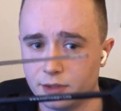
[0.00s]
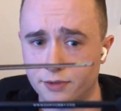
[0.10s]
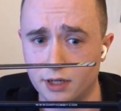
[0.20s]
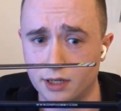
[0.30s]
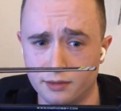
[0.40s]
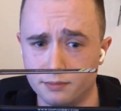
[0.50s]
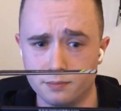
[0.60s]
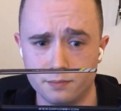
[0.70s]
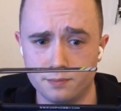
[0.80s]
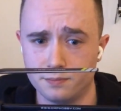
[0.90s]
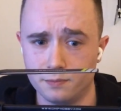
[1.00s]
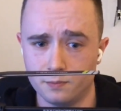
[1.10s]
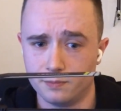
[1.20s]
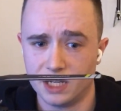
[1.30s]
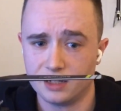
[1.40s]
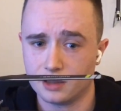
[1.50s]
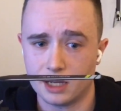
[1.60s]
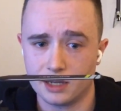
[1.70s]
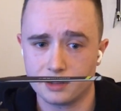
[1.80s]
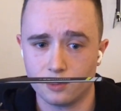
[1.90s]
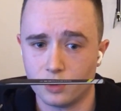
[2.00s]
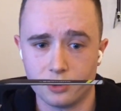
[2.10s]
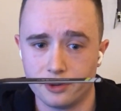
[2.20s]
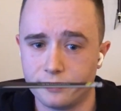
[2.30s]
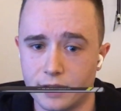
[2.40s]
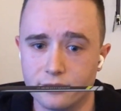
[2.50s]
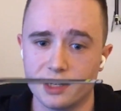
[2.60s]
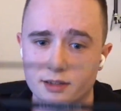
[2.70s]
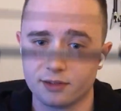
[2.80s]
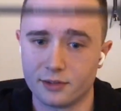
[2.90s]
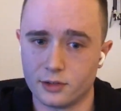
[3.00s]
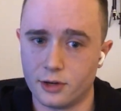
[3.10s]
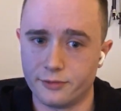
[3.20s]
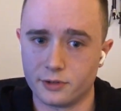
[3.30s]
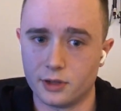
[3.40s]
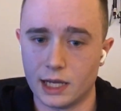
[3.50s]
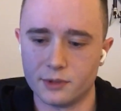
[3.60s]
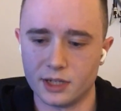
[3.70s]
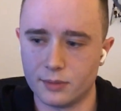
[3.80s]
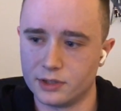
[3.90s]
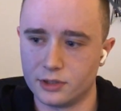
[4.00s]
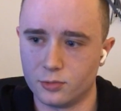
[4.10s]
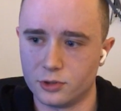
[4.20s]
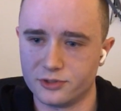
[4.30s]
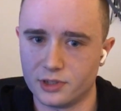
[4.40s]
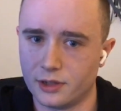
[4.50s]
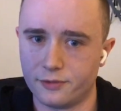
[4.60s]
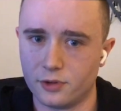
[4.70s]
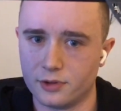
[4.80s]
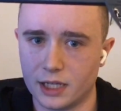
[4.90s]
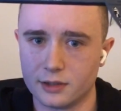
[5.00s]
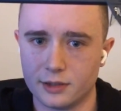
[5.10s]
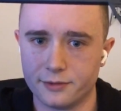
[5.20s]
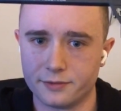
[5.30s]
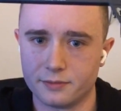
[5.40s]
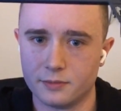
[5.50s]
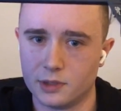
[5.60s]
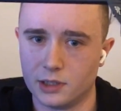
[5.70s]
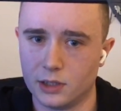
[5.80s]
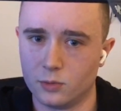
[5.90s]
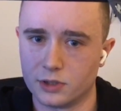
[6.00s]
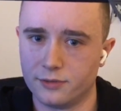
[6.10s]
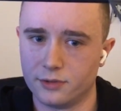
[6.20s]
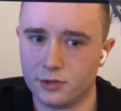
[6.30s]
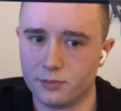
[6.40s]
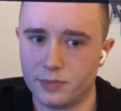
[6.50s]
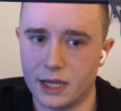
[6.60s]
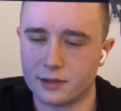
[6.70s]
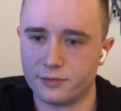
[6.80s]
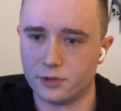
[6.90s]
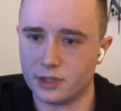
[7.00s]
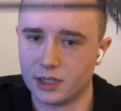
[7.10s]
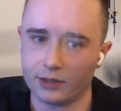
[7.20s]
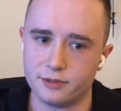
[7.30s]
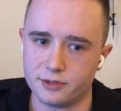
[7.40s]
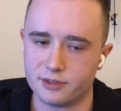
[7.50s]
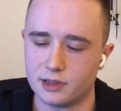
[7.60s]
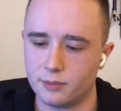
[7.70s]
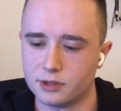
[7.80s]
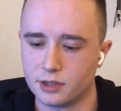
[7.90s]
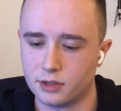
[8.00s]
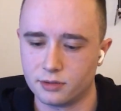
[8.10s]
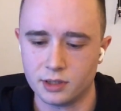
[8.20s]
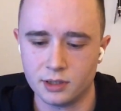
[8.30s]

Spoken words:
If I made it like 1.5 seconds of climb time, you were still at full negative, it would give you back that full negative and slam it down.